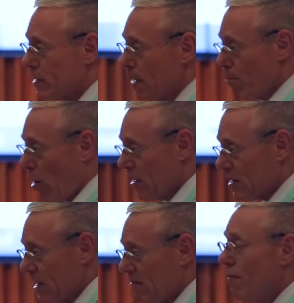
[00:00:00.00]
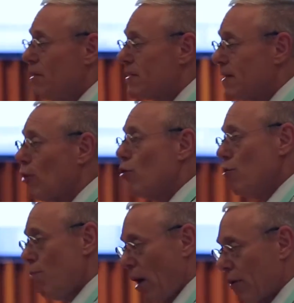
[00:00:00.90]
percent positive of the seller
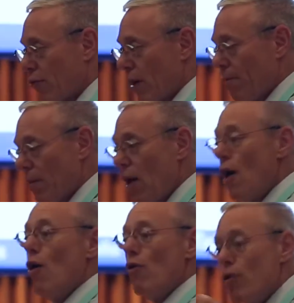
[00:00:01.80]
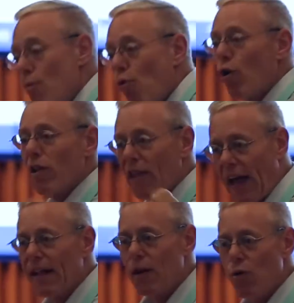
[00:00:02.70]
you bought from, the more
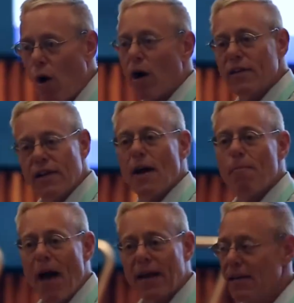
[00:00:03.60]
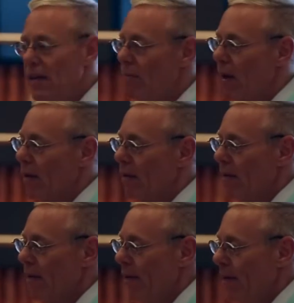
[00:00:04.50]
likely you are to come back to eBay.
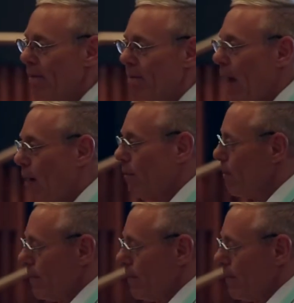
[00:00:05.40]
Now,